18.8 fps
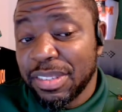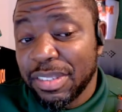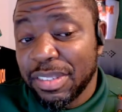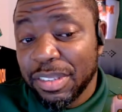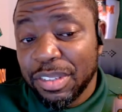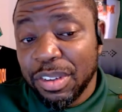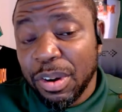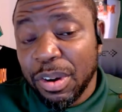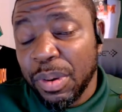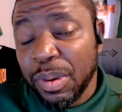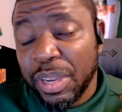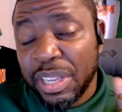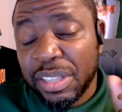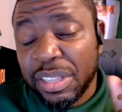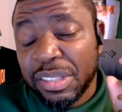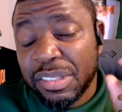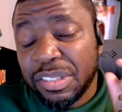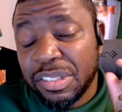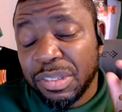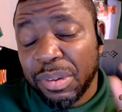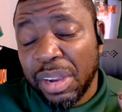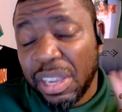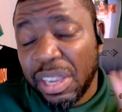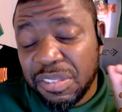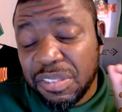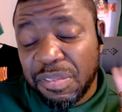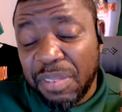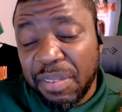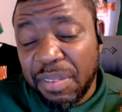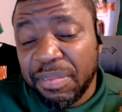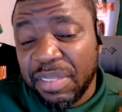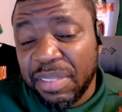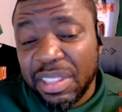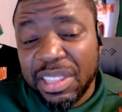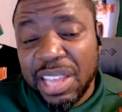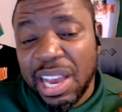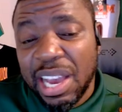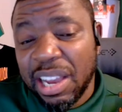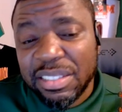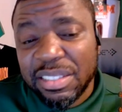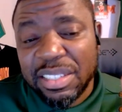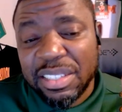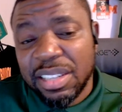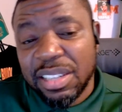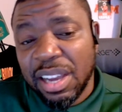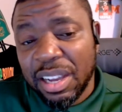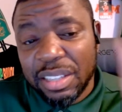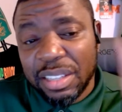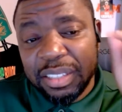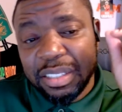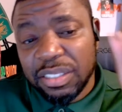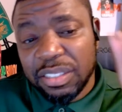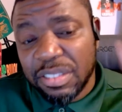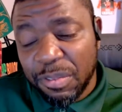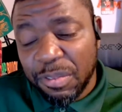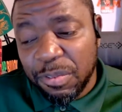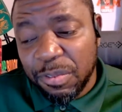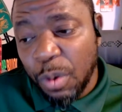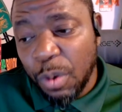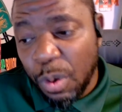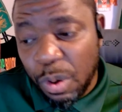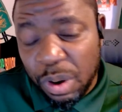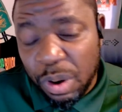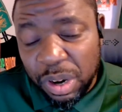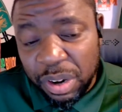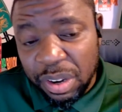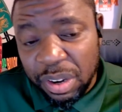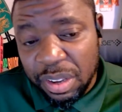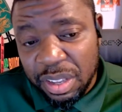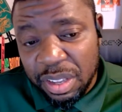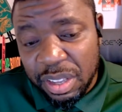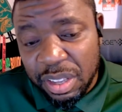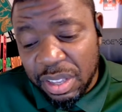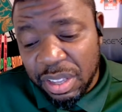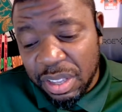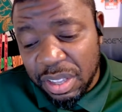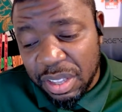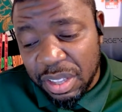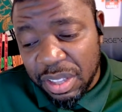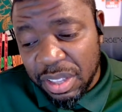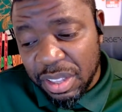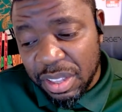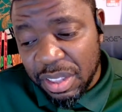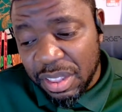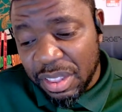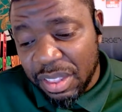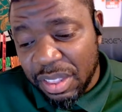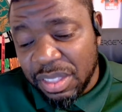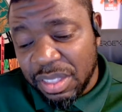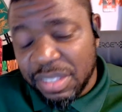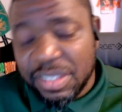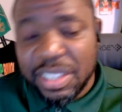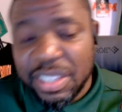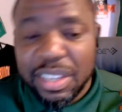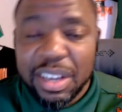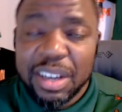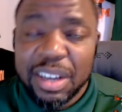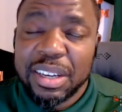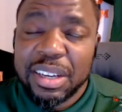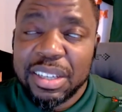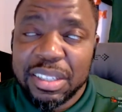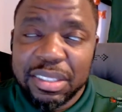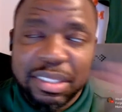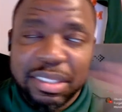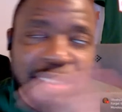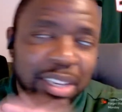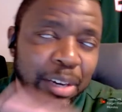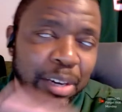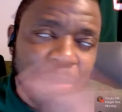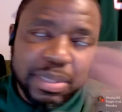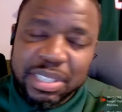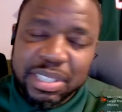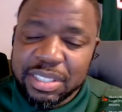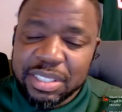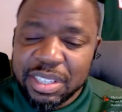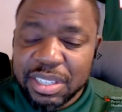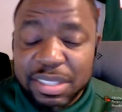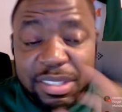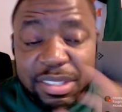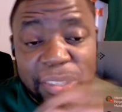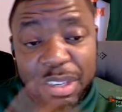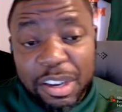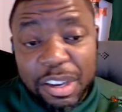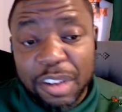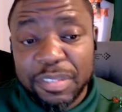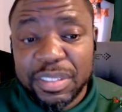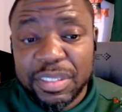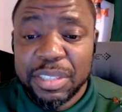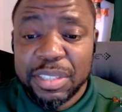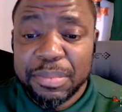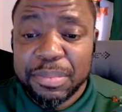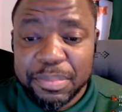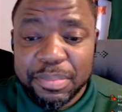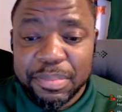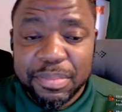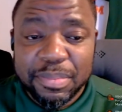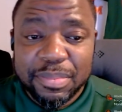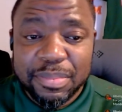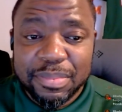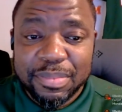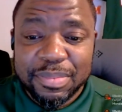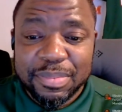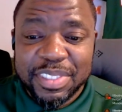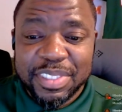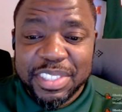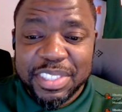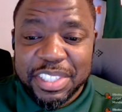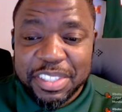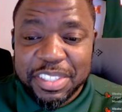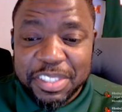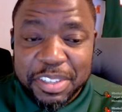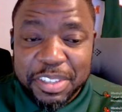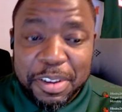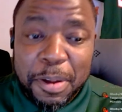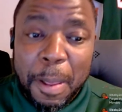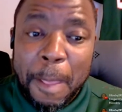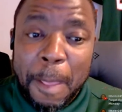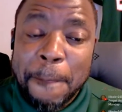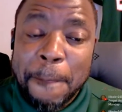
going to raise $50,000 for the I almost said tennis, the golf team. So,